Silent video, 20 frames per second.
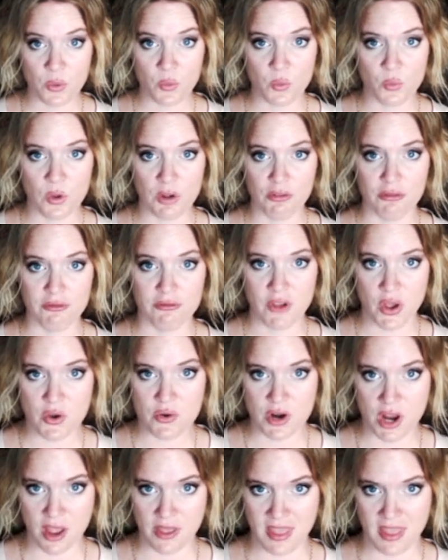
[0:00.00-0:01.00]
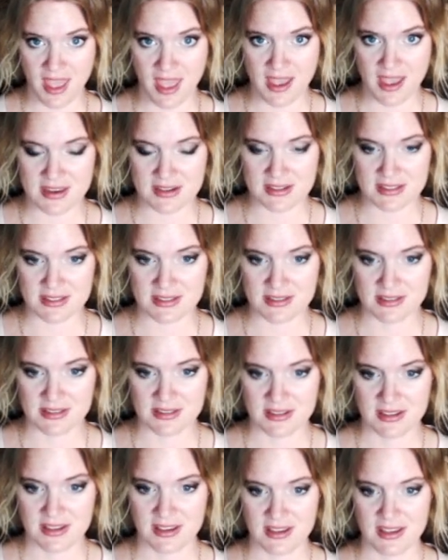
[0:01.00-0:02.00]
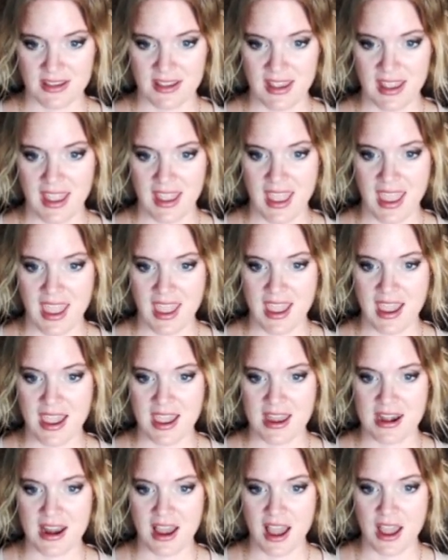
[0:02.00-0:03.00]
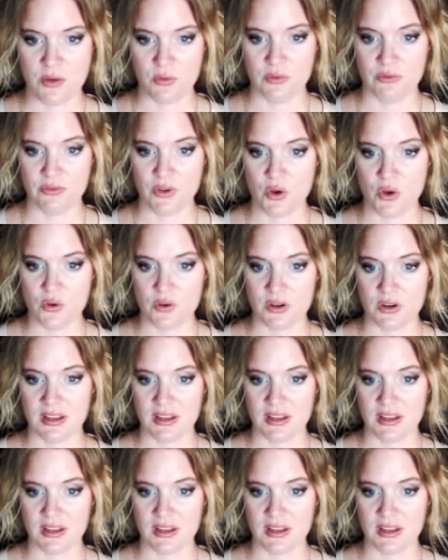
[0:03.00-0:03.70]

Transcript: will vote on that, and I will vote